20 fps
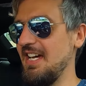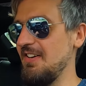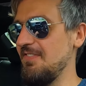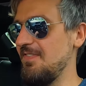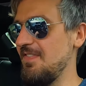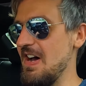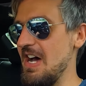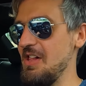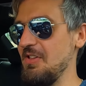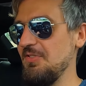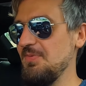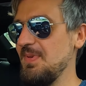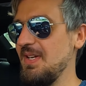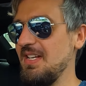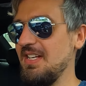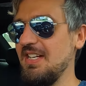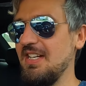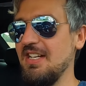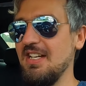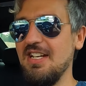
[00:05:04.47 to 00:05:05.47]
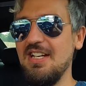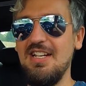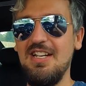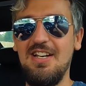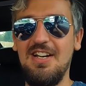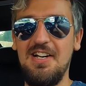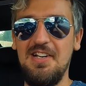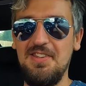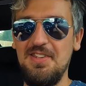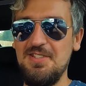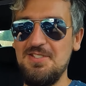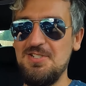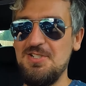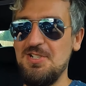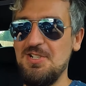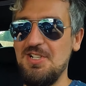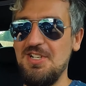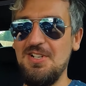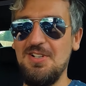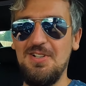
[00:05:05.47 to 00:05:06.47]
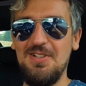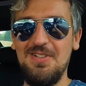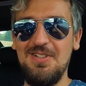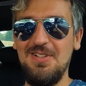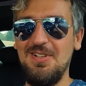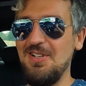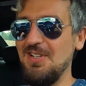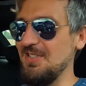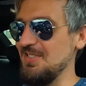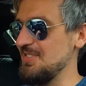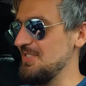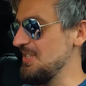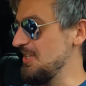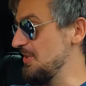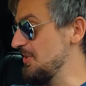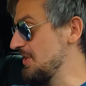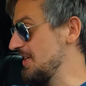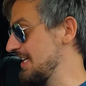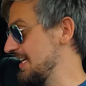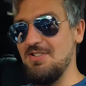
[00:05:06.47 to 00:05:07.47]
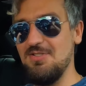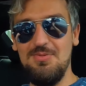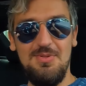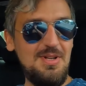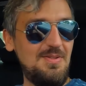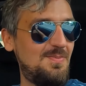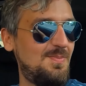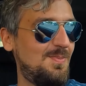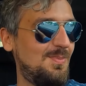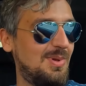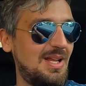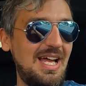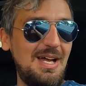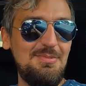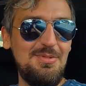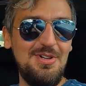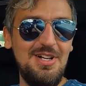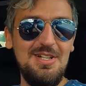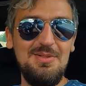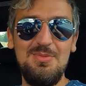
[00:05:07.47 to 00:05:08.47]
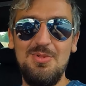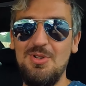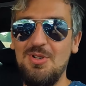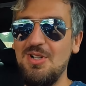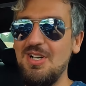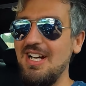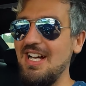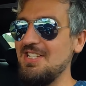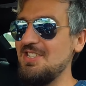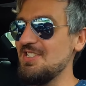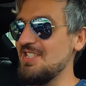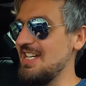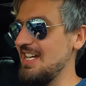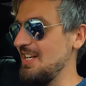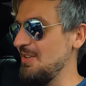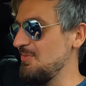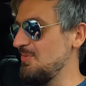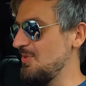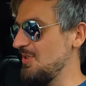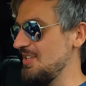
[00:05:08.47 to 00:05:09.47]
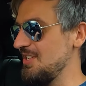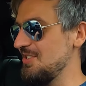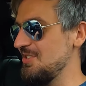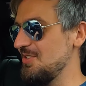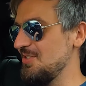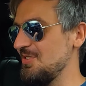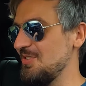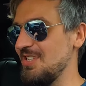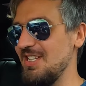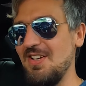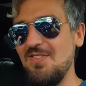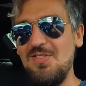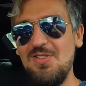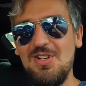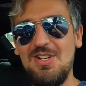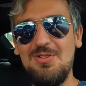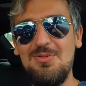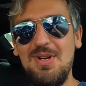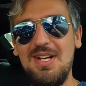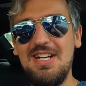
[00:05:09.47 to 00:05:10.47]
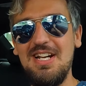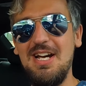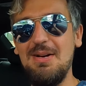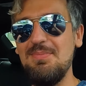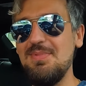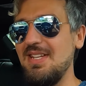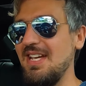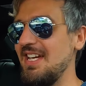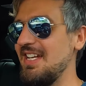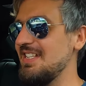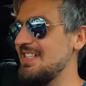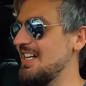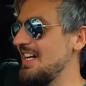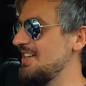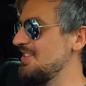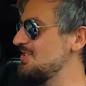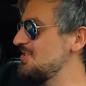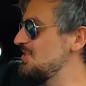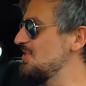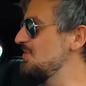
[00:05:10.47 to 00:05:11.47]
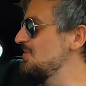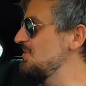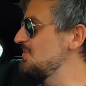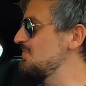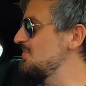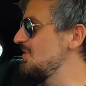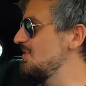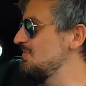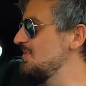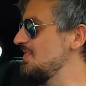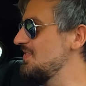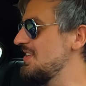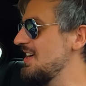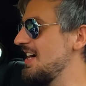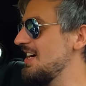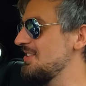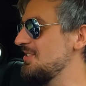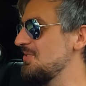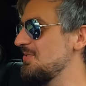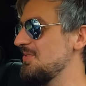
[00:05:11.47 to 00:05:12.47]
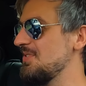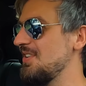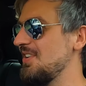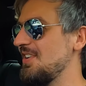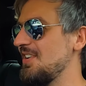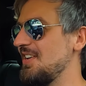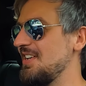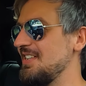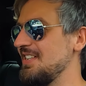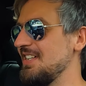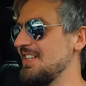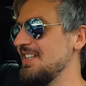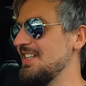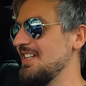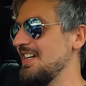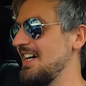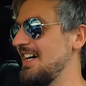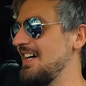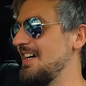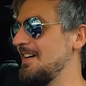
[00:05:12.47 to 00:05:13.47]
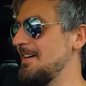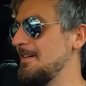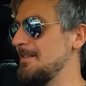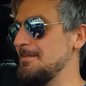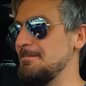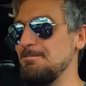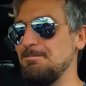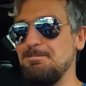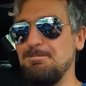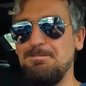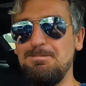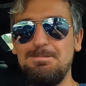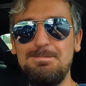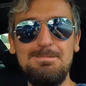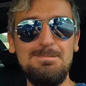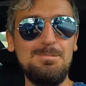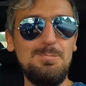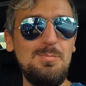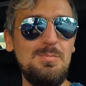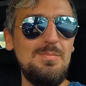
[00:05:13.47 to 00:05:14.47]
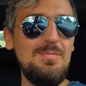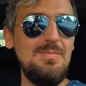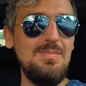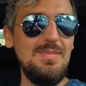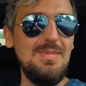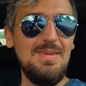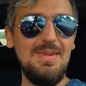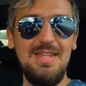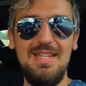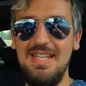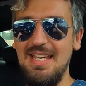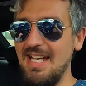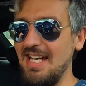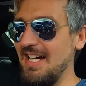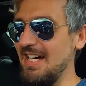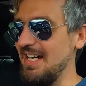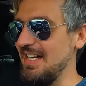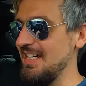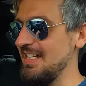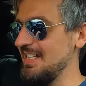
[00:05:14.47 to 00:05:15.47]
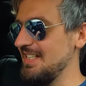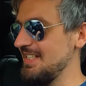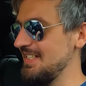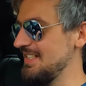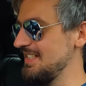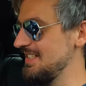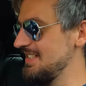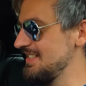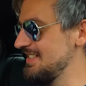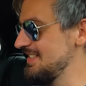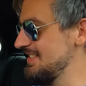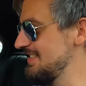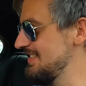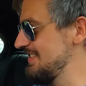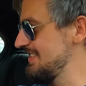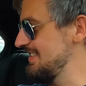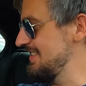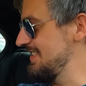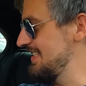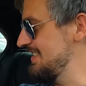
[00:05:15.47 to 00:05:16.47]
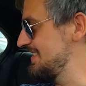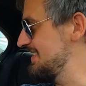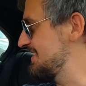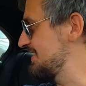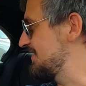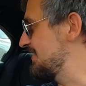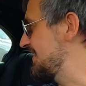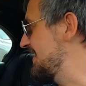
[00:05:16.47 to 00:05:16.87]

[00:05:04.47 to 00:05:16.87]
have followed me on this journey all along so I just want to blabber anymore I just kind of wanted to give you a quick update kind of show you what we've got going on um yeah this is